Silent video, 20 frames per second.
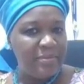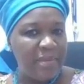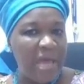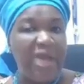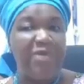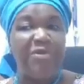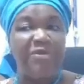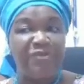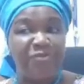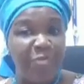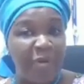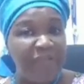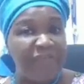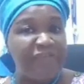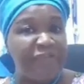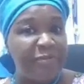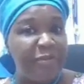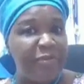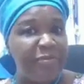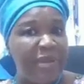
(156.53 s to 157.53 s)
And
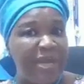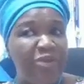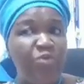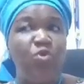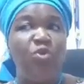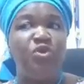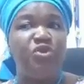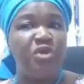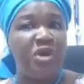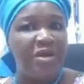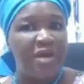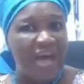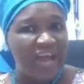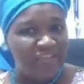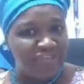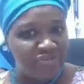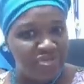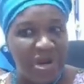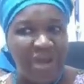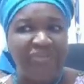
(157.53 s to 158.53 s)
responsible men would
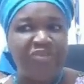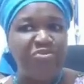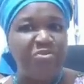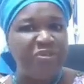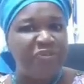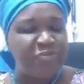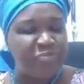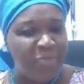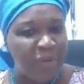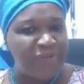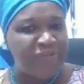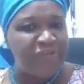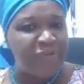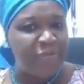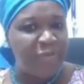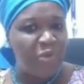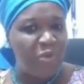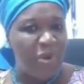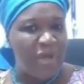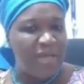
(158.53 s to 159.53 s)
attract
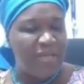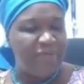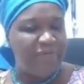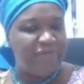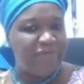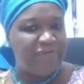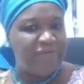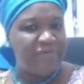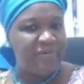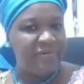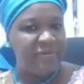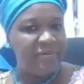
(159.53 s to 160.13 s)
responsible wives.